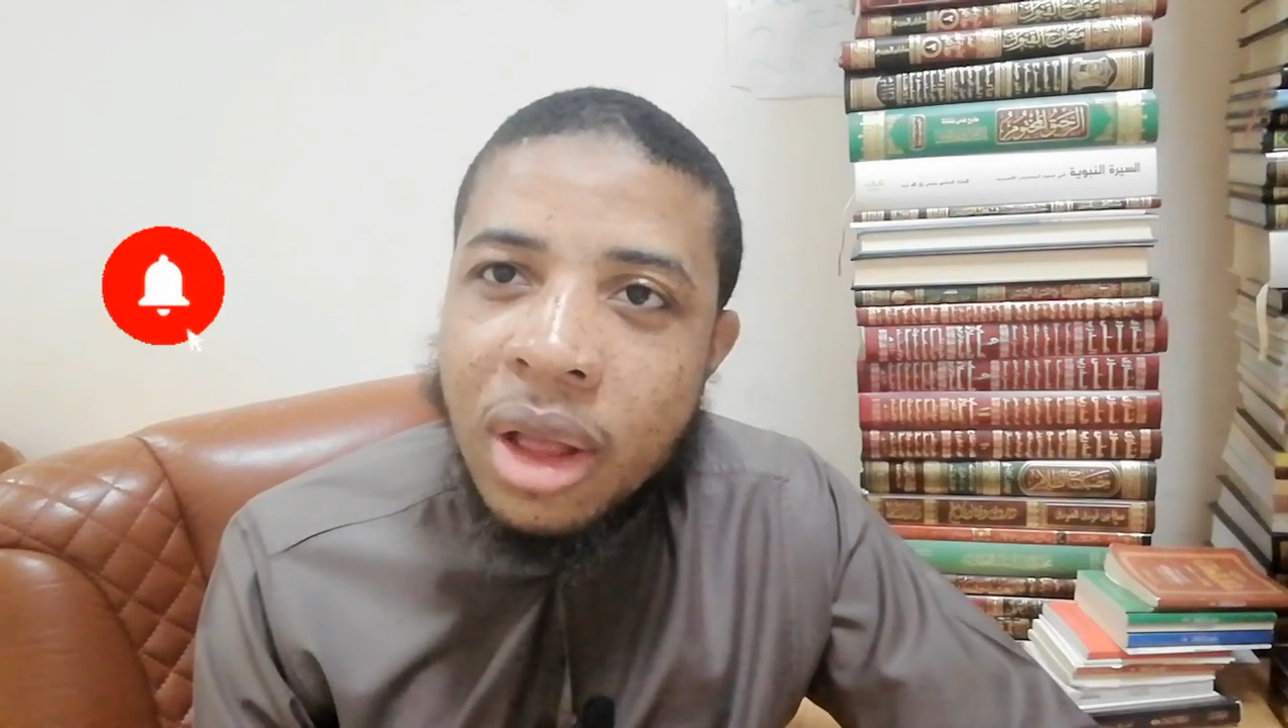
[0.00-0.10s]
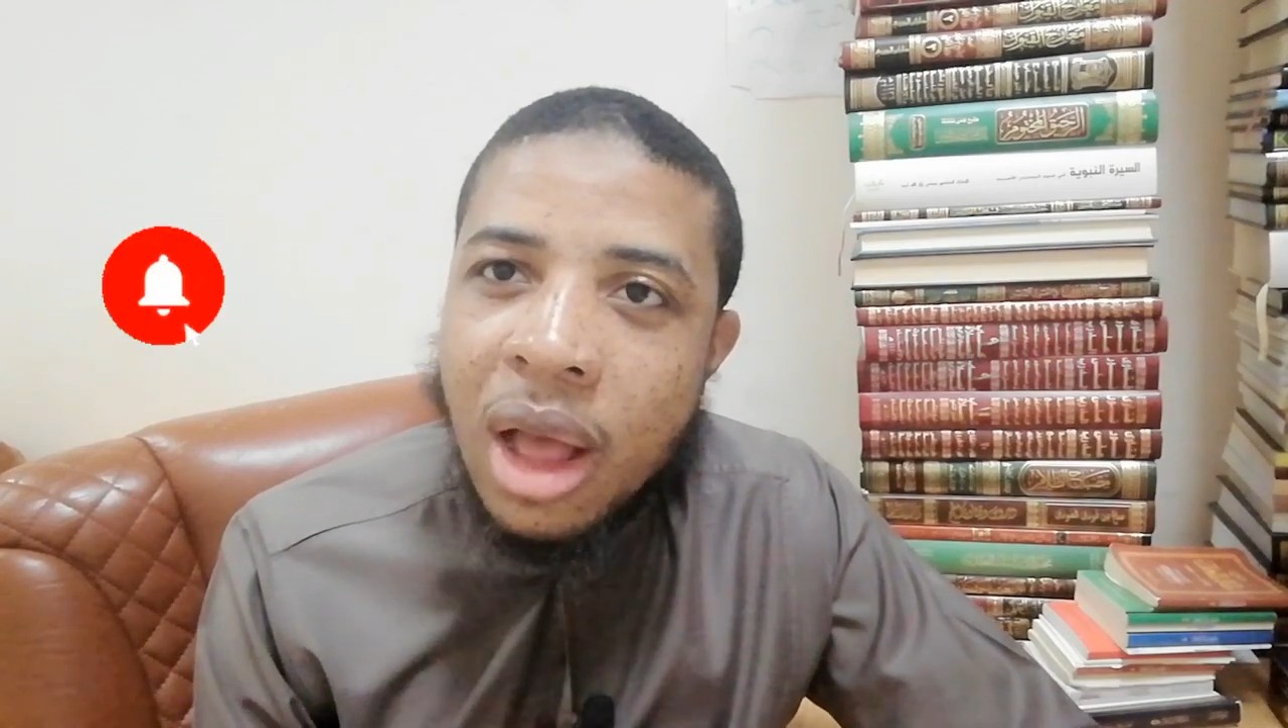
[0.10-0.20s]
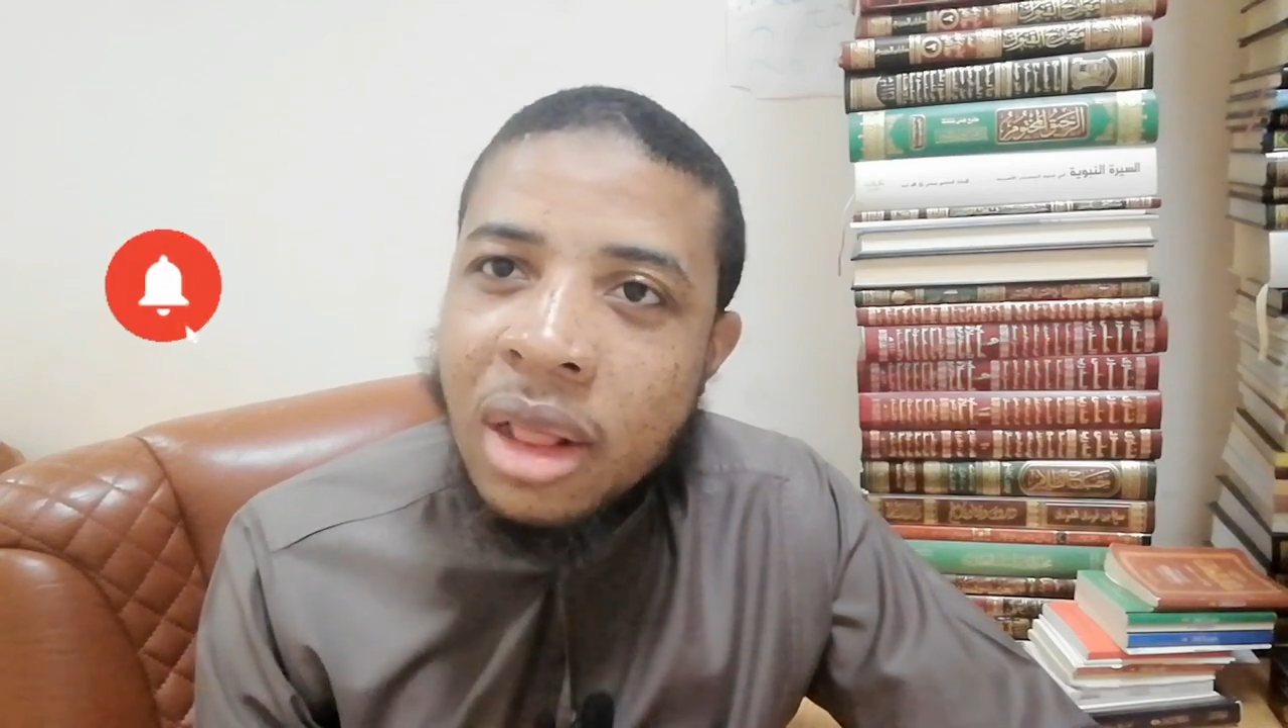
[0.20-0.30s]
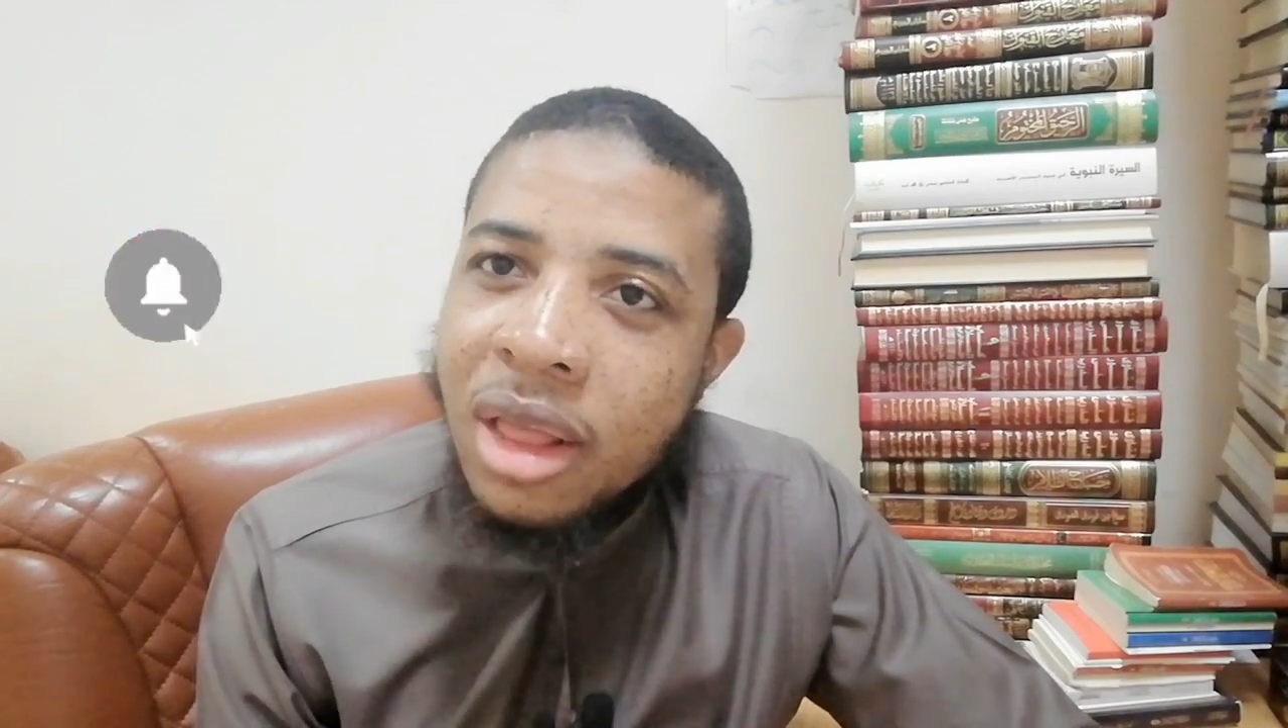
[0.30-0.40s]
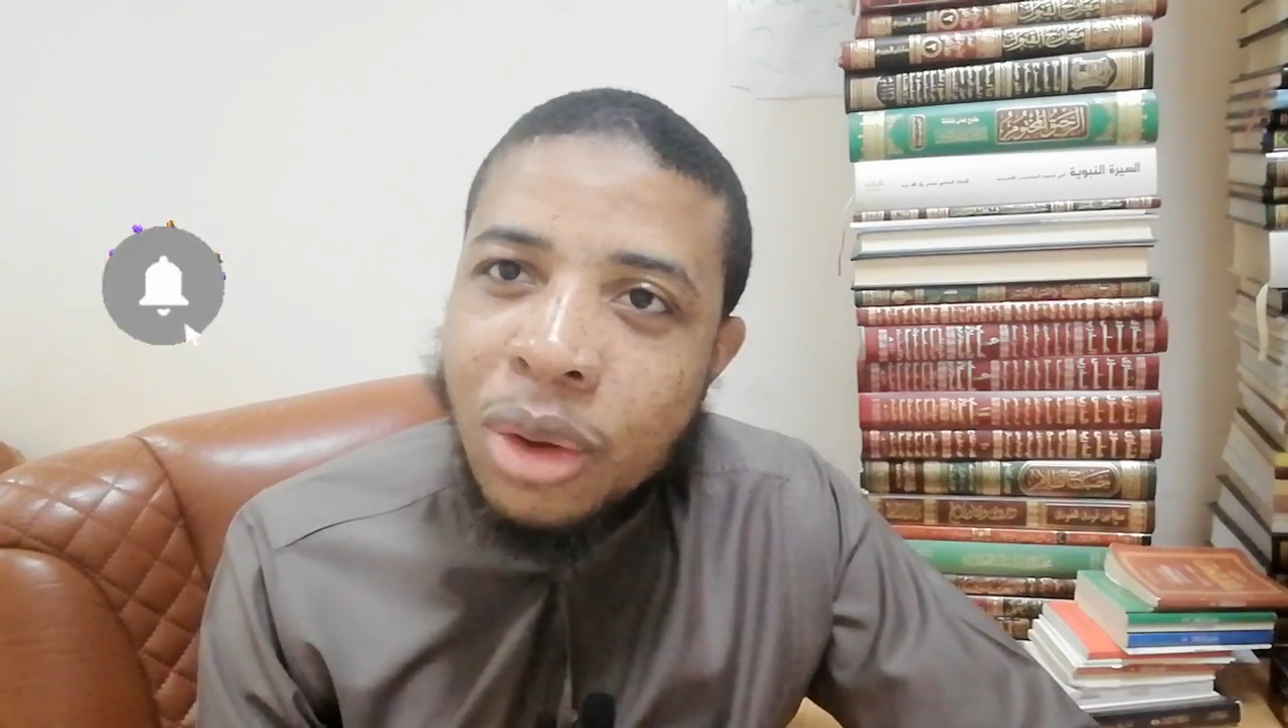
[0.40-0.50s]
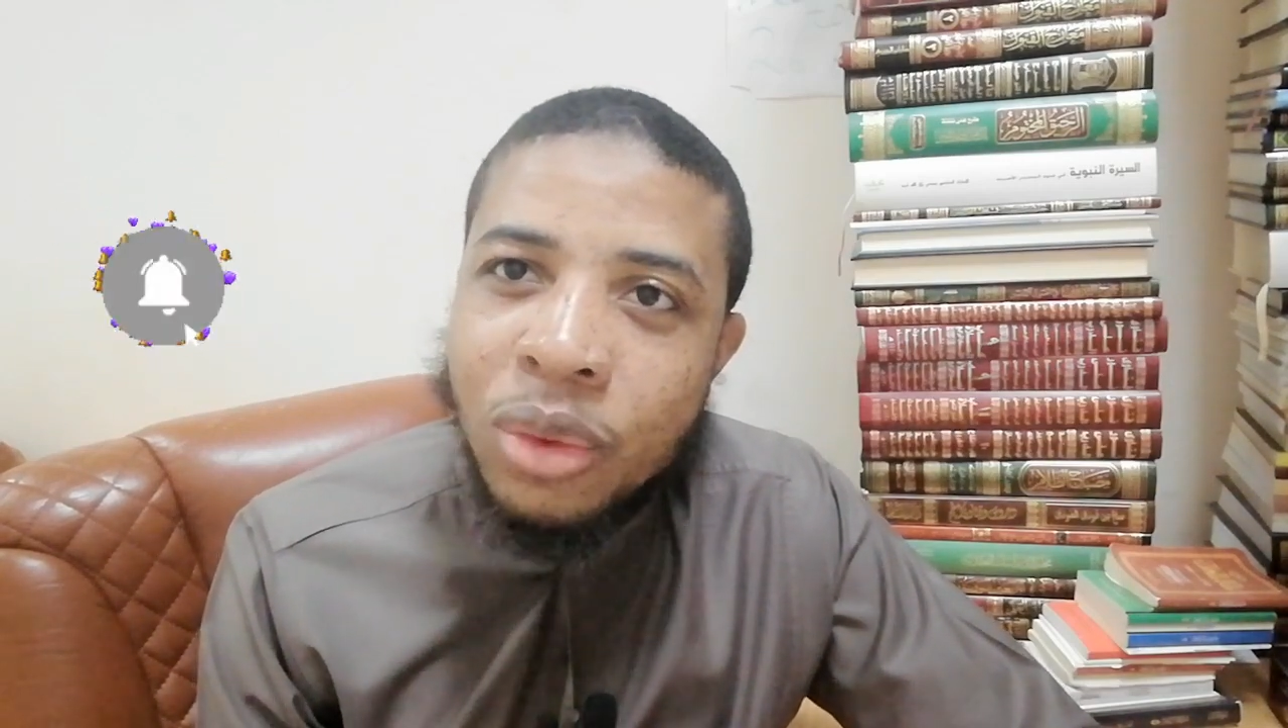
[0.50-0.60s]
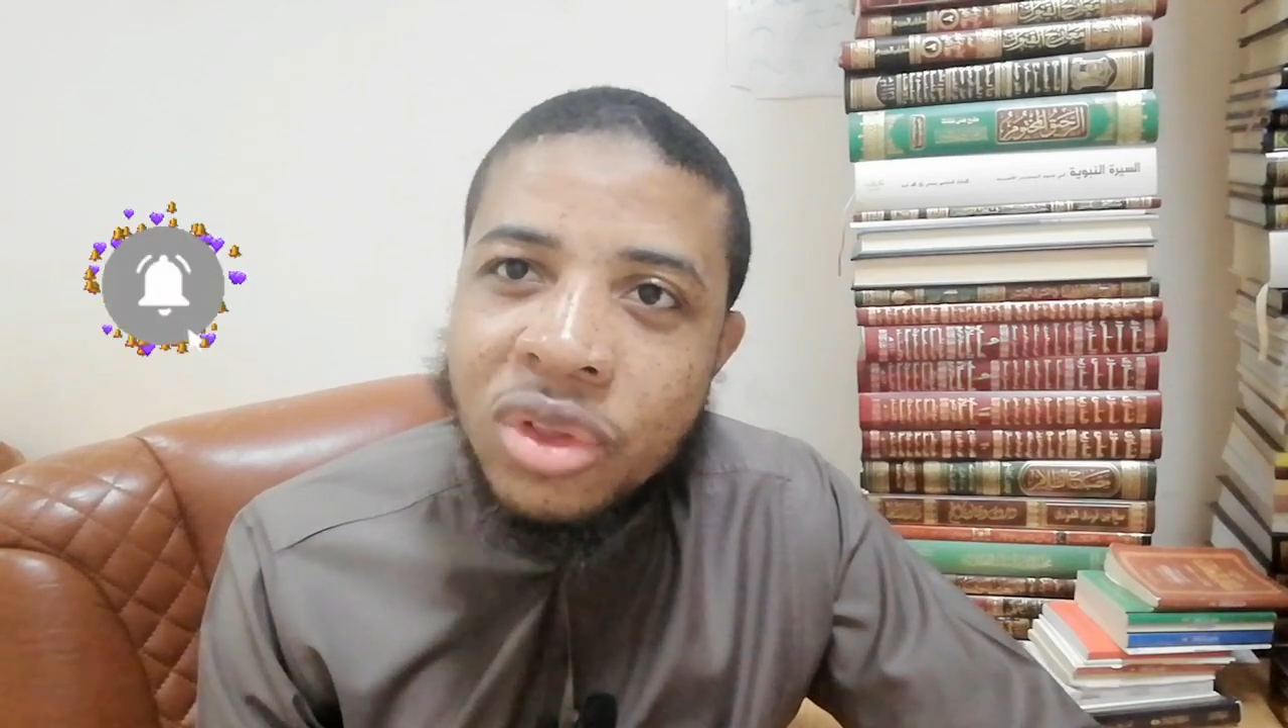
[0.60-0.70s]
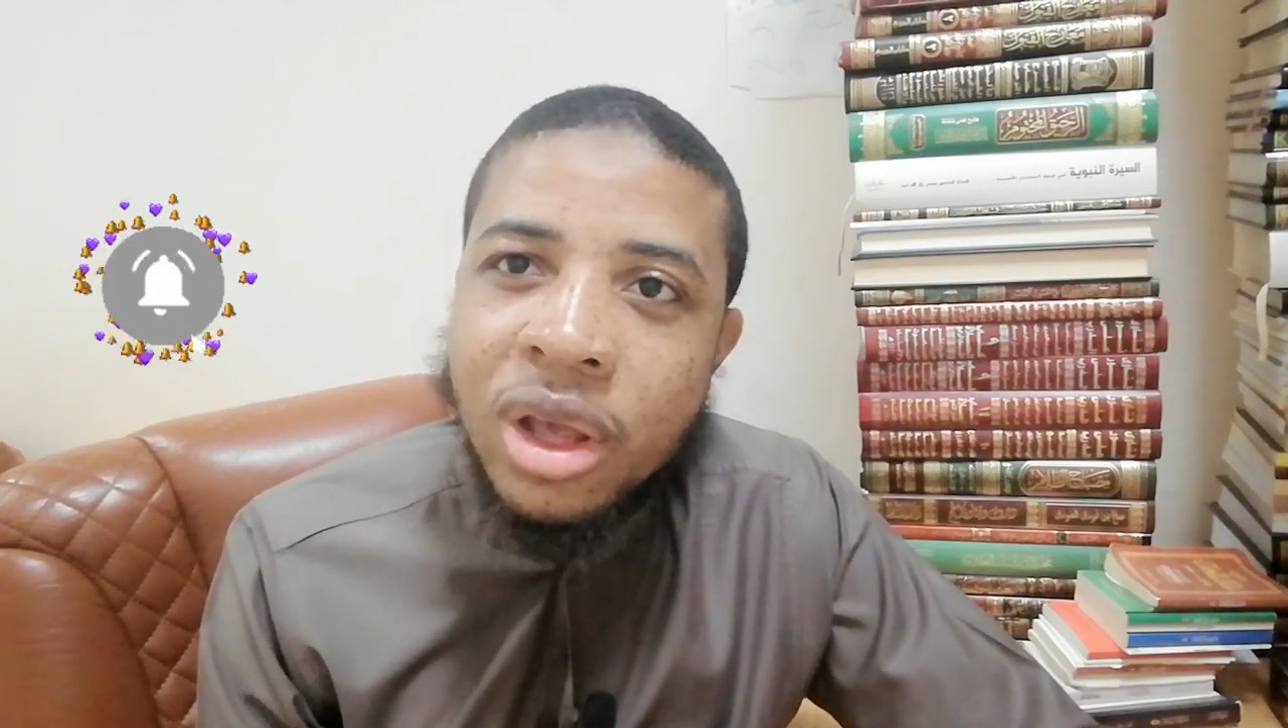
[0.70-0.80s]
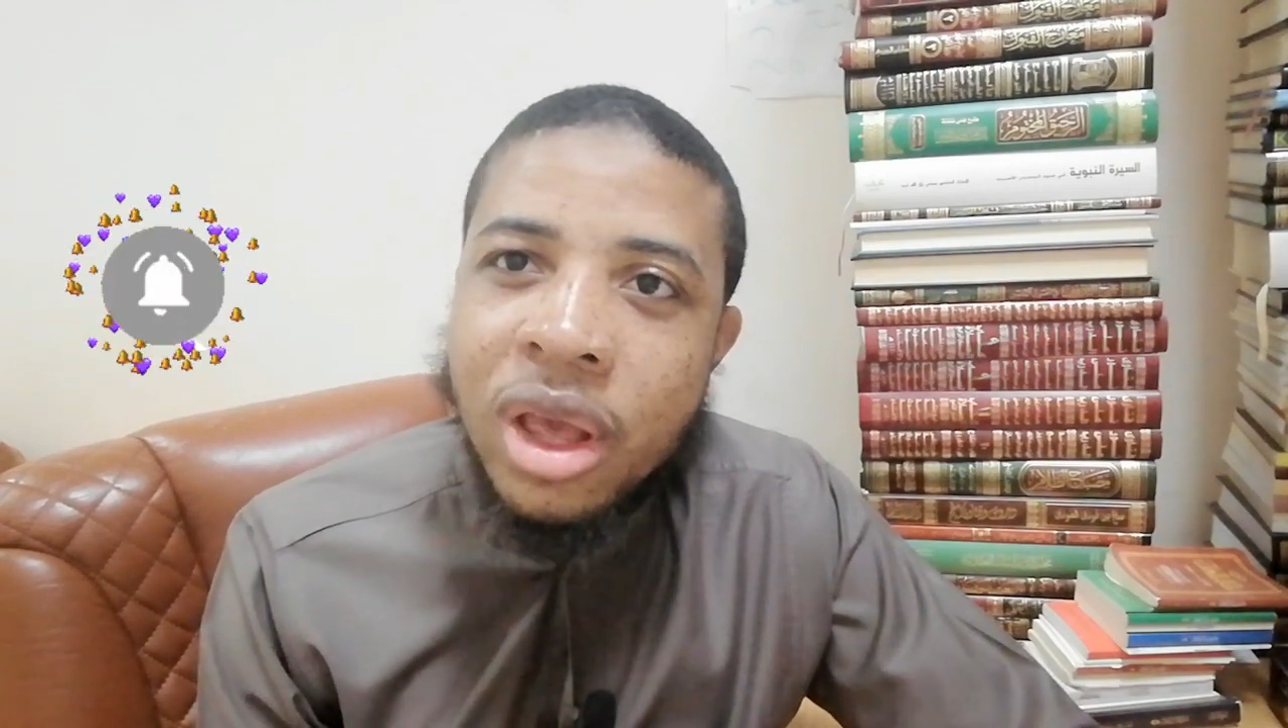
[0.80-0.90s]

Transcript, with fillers: And that was the